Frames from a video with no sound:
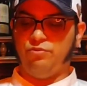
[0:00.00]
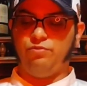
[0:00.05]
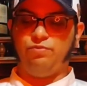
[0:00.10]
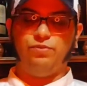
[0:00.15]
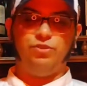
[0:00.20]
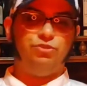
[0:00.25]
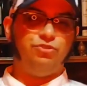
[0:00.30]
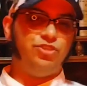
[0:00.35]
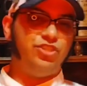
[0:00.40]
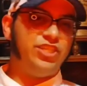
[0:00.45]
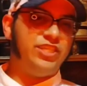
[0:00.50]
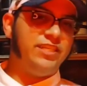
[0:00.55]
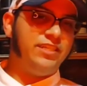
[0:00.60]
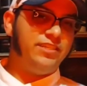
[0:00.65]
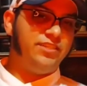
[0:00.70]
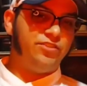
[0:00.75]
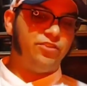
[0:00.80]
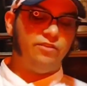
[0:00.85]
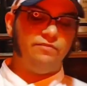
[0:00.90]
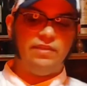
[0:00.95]
your chill
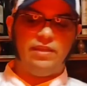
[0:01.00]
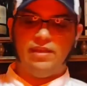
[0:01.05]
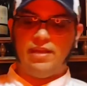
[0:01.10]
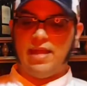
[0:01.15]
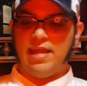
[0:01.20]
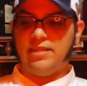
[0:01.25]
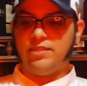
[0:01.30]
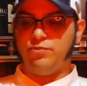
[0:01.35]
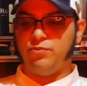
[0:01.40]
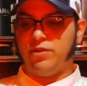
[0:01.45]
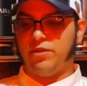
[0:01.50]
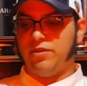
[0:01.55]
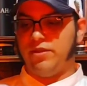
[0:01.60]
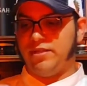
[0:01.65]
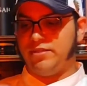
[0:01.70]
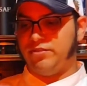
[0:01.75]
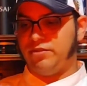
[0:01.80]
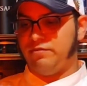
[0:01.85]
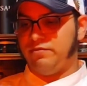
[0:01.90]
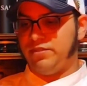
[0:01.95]
serving glass where you're
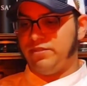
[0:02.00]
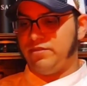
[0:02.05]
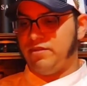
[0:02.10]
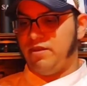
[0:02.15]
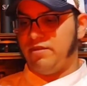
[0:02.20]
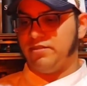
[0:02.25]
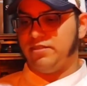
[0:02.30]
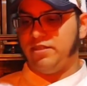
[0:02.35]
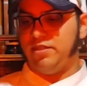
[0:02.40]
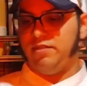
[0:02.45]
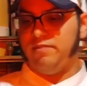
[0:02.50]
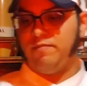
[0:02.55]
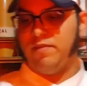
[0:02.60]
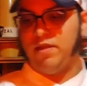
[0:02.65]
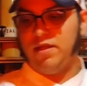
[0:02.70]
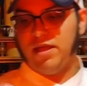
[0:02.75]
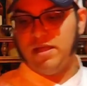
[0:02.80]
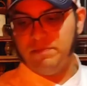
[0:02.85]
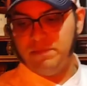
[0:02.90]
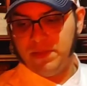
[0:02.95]
going to serve this cocktail
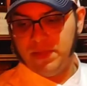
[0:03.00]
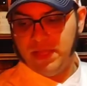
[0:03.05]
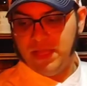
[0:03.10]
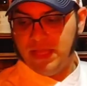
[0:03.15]
up.